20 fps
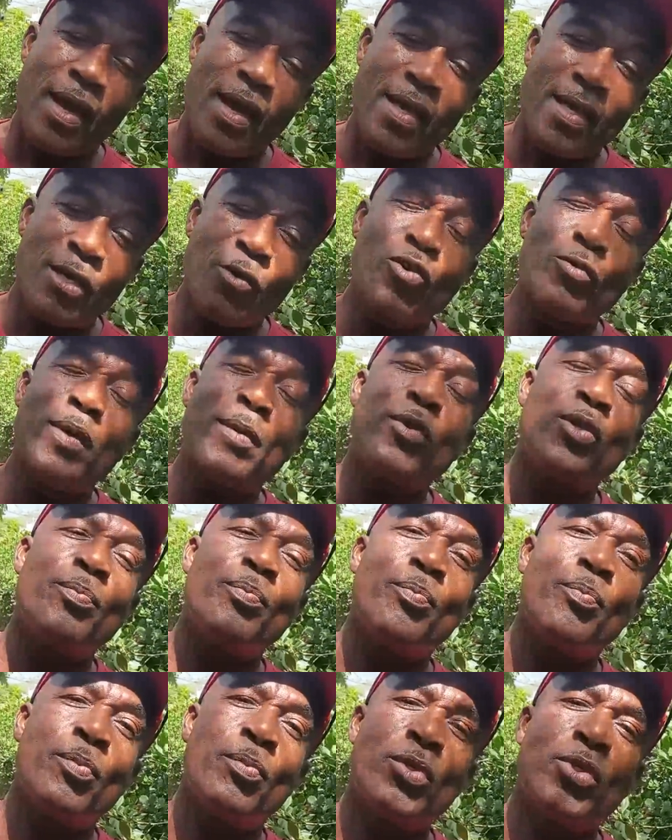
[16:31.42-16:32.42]
It couldn't be
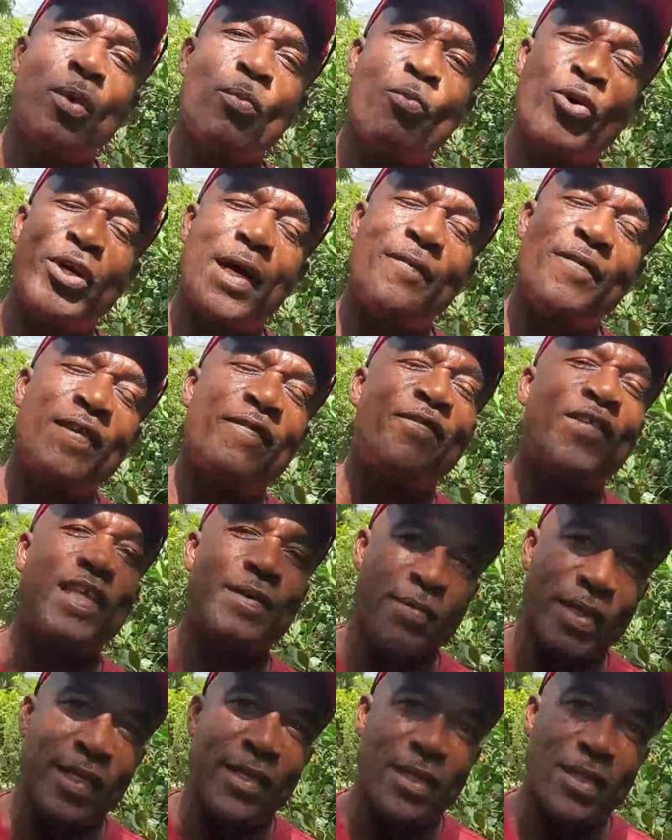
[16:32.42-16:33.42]
no more than 15
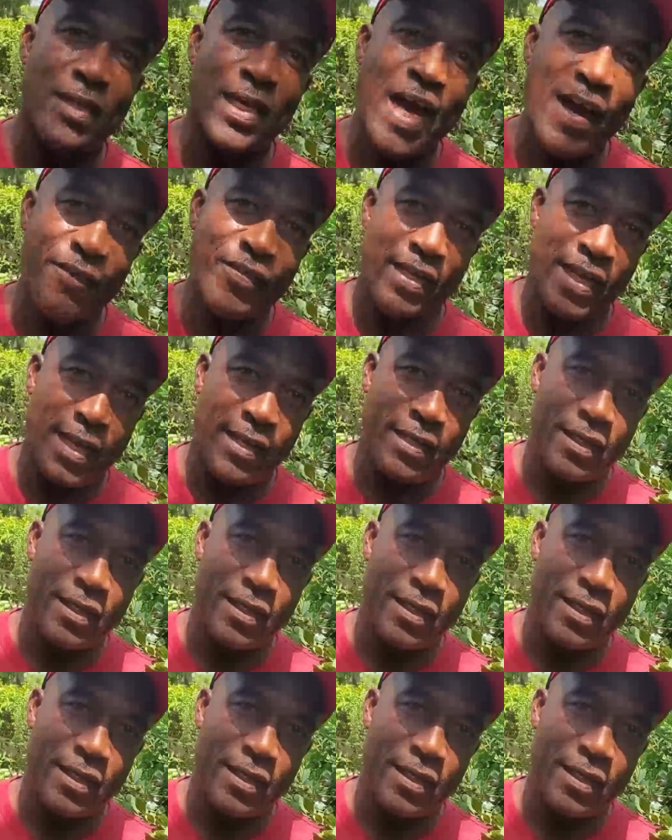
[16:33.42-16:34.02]
minutes after that.